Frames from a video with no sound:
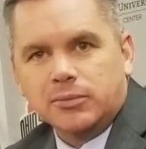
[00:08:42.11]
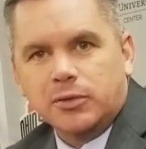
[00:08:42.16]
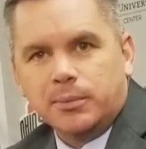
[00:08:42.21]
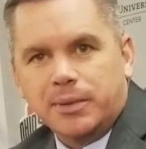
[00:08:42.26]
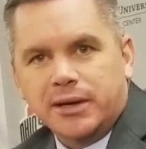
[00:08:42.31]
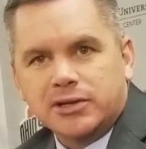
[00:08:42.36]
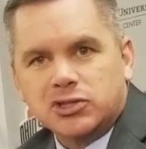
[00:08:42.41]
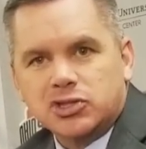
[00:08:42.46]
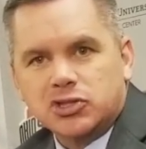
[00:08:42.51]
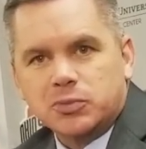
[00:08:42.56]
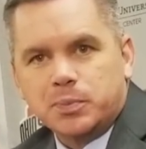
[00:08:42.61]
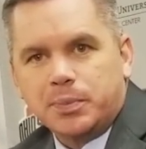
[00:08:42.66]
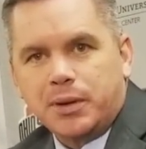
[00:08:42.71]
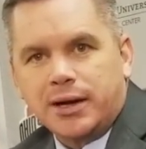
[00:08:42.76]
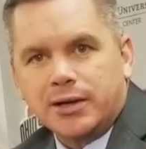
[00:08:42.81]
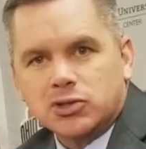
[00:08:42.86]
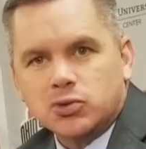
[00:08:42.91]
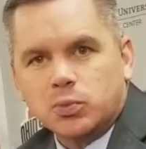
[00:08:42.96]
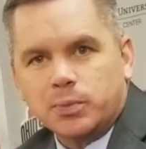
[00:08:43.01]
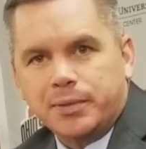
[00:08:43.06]
the best
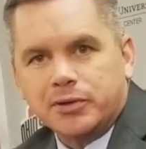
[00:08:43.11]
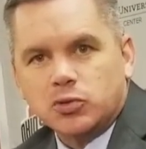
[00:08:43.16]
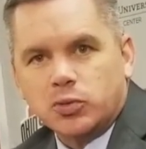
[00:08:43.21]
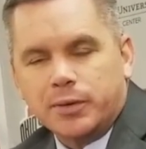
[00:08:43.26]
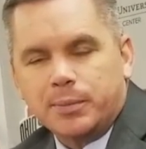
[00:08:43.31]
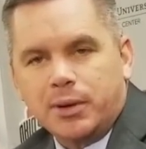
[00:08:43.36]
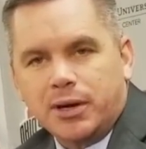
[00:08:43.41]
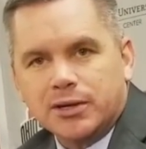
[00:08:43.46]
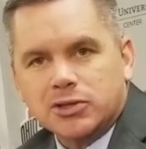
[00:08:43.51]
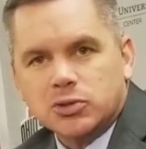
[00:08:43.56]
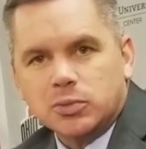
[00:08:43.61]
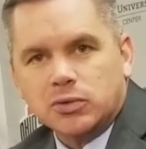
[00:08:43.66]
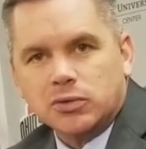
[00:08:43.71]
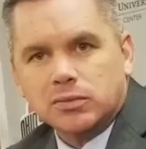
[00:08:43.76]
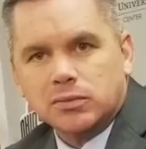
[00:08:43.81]
possible, best way possible.